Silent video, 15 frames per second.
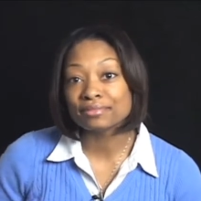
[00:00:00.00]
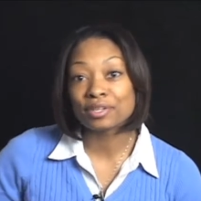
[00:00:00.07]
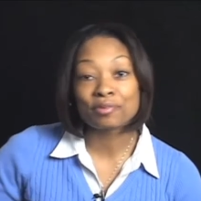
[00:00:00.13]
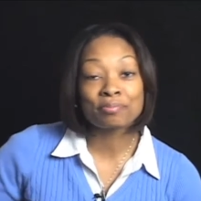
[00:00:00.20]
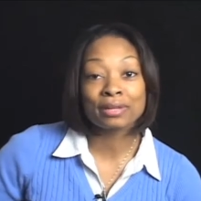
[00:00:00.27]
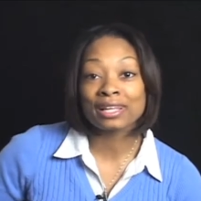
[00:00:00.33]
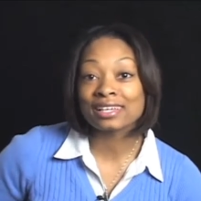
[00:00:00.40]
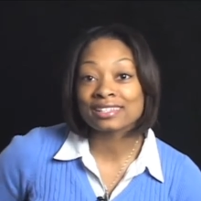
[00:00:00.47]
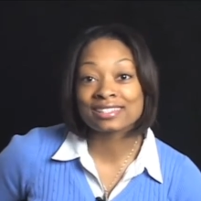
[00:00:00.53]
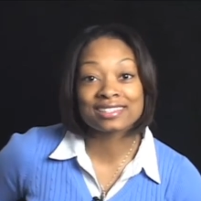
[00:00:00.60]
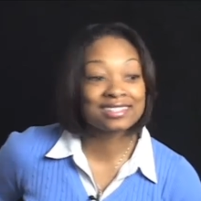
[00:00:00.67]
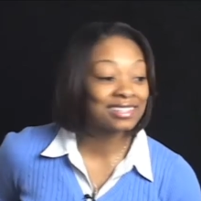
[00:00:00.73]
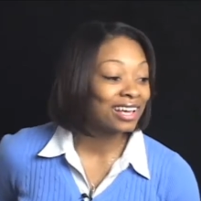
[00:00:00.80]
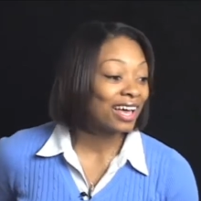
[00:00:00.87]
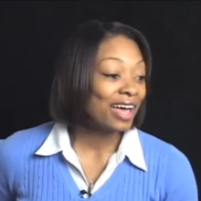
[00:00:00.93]
plus.
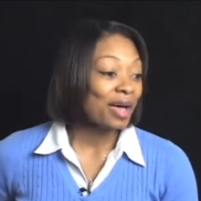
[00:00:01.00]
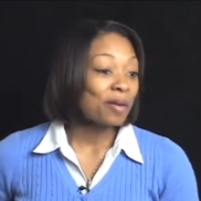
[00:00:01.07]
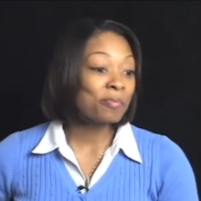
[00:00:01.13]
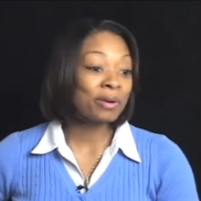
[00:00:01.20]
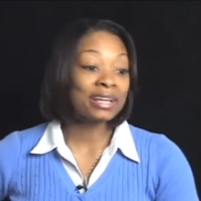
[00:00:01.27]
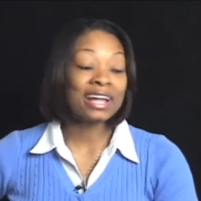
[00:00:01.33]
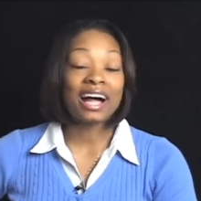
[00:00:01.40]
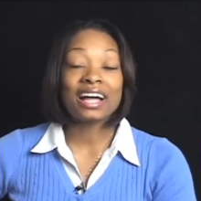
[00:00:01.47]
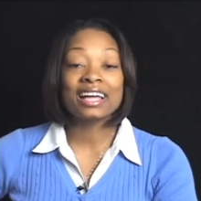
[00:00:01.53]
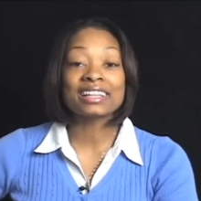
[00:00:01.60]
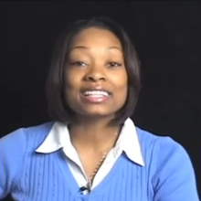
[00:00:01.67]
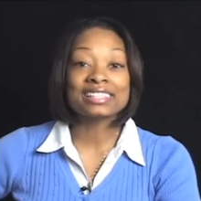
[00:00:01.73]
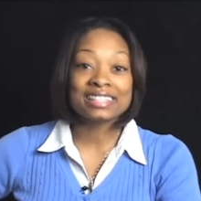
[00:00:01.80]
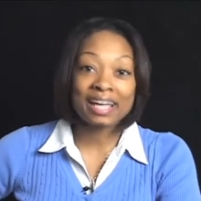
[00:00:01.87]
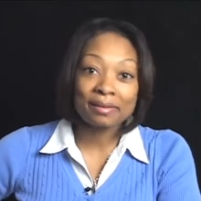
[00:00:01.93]
But at
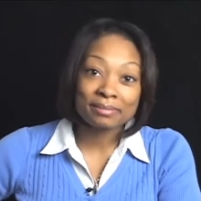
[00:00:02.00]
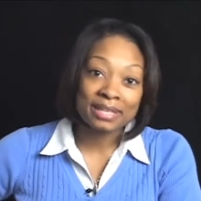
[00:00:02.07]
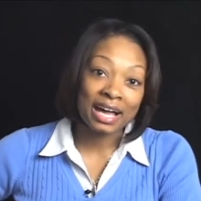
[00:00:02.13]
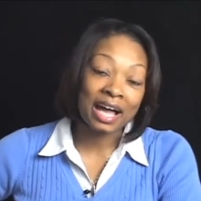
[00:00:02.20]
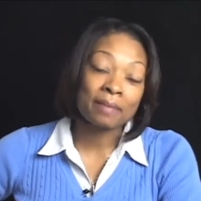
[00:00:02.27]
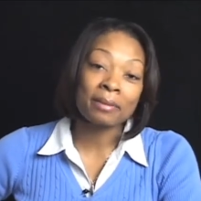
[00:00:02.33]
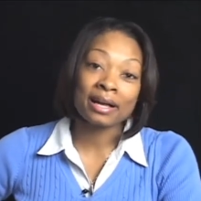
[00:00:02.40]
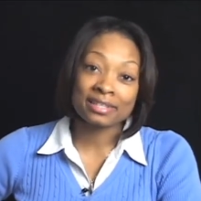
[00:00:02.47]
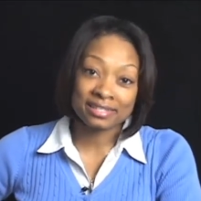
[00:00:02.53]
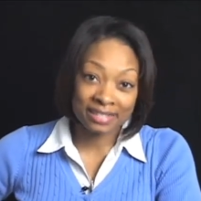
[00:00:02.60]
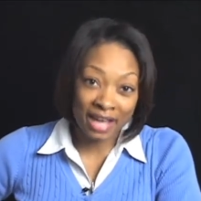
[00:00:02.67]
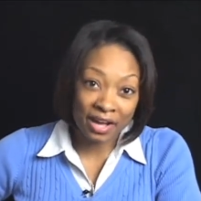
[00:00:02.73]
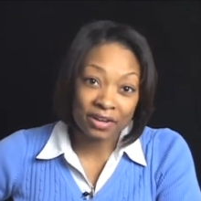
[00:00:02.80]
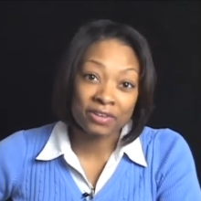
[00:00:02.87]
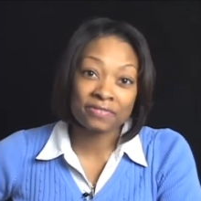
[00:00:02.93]
the same time, I
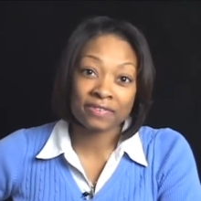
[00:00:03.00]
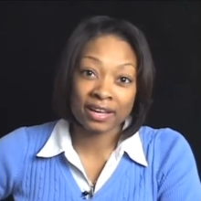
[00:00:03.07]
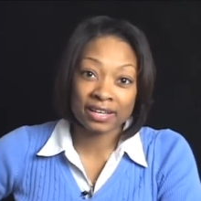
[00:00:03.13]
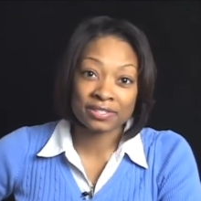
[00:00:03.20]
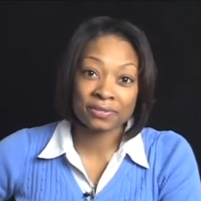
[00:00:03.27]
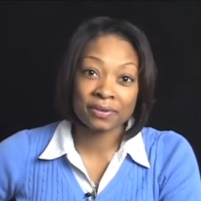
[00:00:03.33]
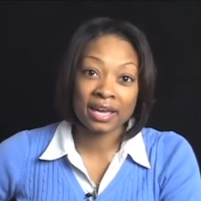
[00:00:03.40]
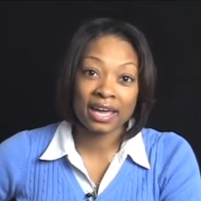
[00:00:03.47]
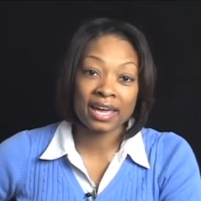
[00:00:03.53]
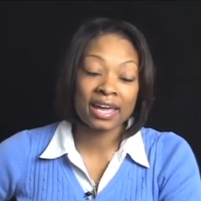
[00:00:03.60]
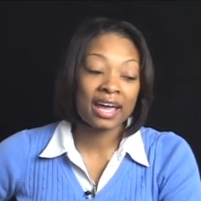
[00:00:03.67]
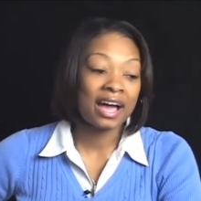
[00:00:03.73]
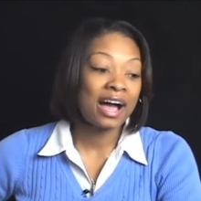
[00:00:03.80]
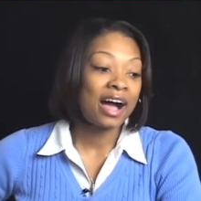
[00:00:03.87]
sacrificed, okay?